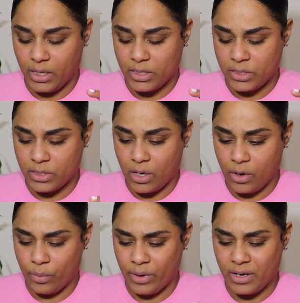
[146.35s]

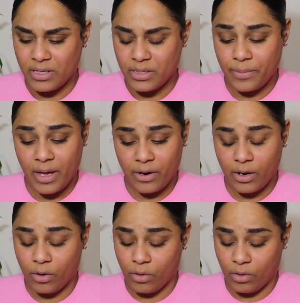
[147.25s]
So it doesn't matter
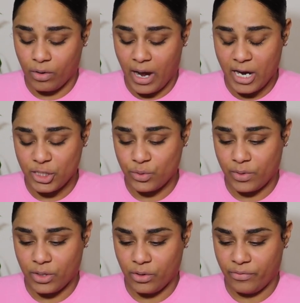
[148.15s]
at all. I just
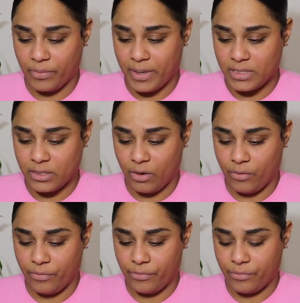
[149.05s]
want to know for
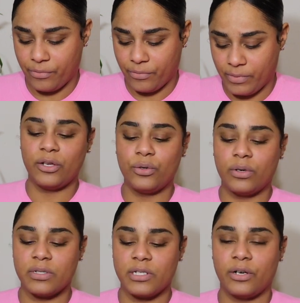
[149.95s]
myself. They do
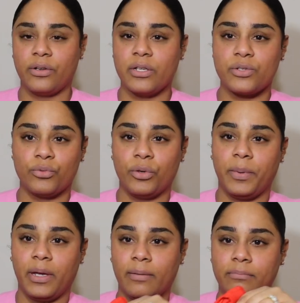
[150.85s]
consider this
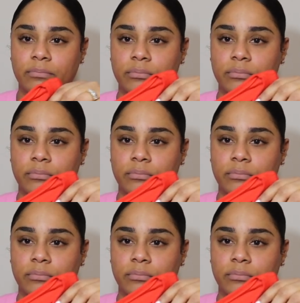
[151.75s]
ruby.